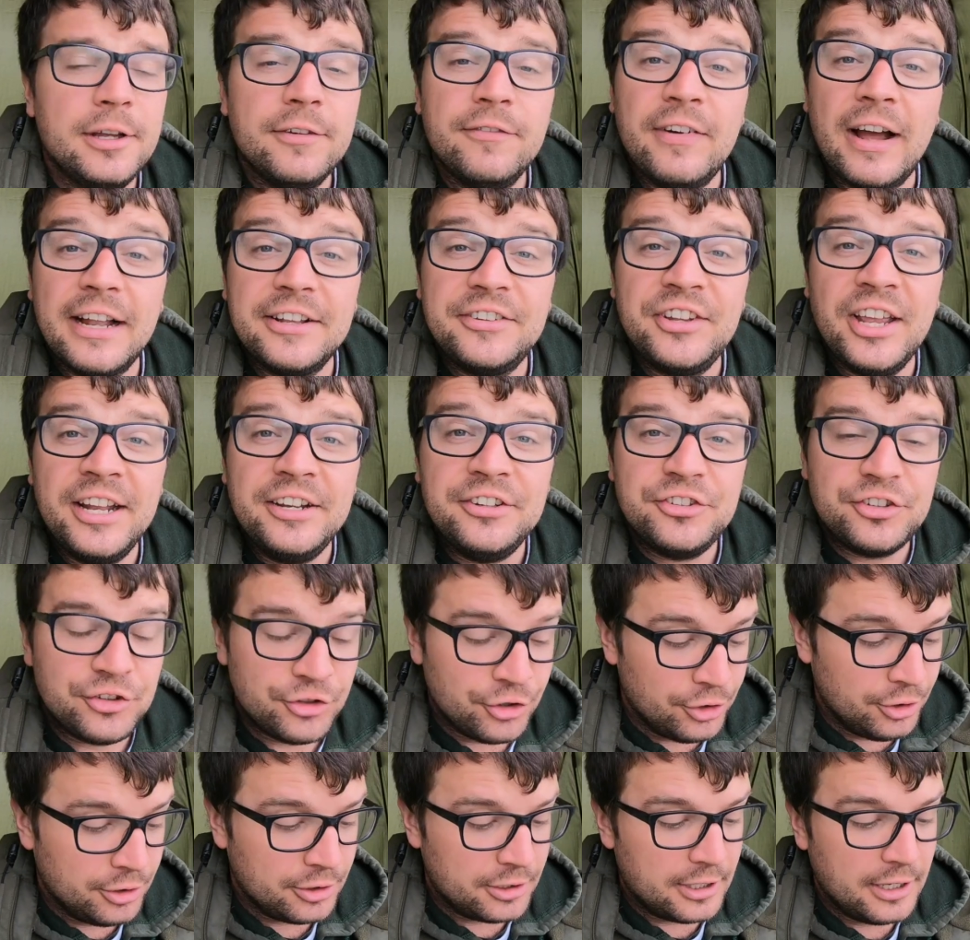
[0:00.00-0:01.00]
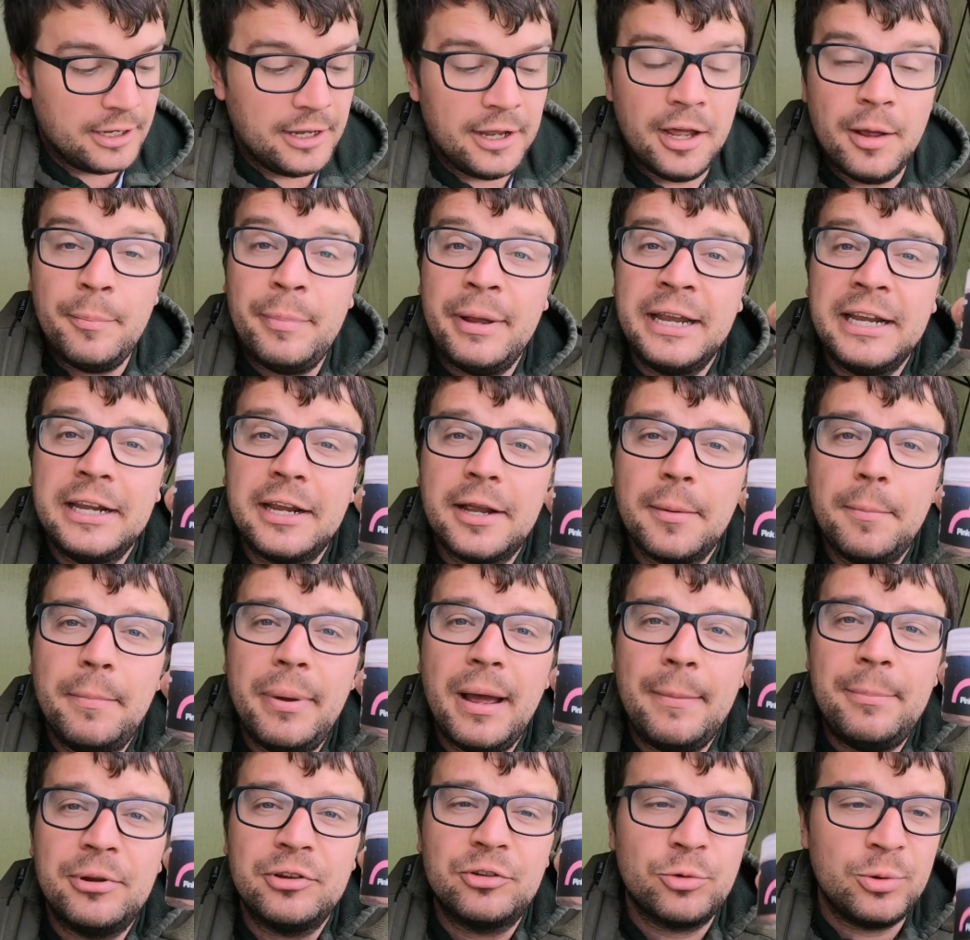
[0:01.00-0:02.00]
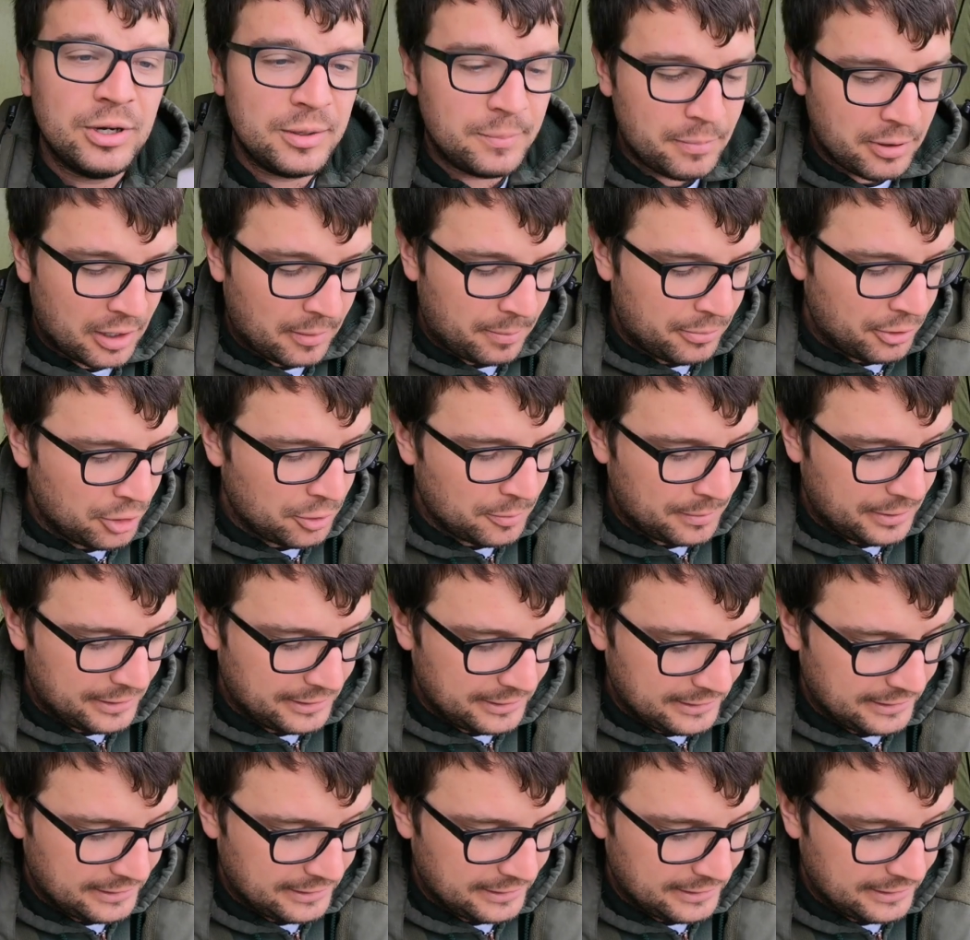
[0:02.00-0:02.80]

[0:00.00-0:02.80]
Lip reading: That tench took a pink pepper squid pop up,